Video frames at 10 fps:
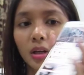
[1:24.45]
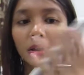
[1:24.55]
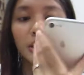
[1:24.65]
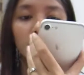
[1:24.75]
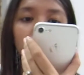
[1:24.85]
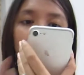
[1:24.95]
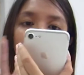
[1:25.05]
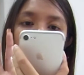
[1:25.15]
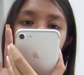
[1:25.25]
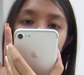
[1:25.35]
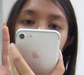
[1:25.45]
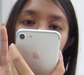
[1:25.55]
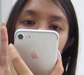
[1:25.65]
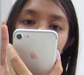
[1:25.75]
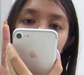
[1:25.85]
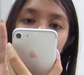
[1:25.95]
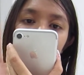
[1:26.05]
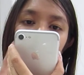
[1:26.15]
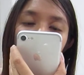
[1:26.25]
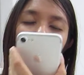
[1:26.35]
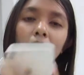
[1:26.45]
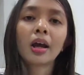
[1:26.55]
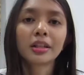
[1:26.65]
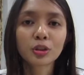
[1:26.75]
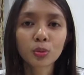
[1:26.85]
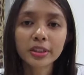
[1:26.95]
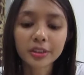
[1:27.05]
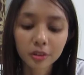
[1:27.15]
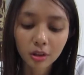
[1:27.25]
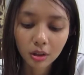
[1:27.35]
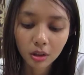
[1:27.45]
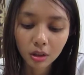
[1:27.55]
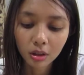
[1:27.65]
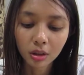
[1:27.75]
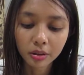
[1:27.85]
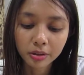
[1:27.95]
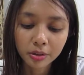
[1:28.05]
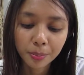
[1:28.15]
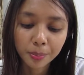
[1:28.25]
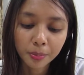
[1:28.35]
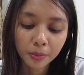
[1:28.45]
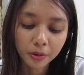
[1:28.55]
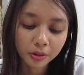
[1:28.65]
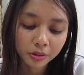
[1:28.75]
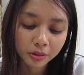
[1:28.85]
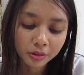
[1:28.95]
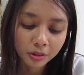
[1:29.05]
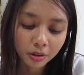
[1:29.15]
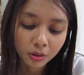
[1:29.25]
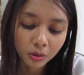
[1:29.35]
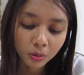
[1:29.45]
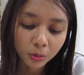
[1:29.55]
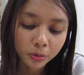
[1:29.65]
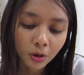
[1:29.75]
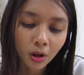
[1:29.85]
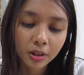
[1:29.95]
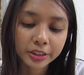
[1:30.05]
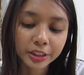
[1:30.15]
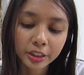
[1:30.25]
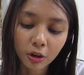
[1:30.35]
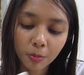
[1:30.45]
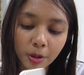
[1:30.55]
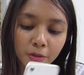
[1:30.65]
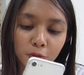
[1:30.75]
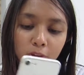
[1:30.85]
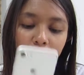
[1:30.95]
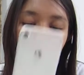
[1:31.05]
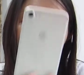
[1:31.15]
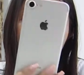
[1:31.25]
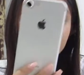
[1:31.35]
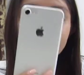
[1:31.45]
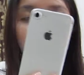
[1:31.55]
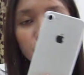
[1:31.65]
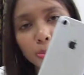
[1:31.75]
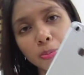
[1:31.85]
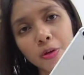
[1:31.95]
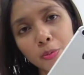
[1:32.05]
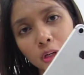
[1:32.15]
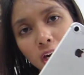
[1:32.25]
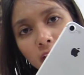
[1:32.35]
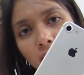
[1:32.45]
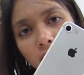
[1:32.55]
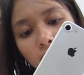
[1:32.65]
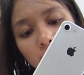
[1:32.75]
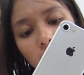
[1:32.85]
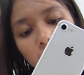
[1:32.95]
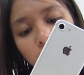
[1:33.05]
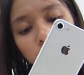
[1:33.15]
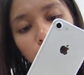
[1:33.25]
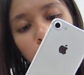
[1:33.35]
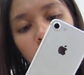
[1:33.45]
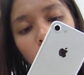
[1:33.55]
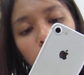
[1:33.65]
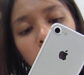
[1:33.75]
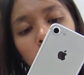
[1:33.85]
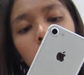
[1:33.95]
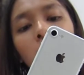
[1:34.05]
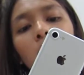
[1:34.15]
yes. This one is a the the good quality or brand phone 7 in the cheaper price. I, I still recommend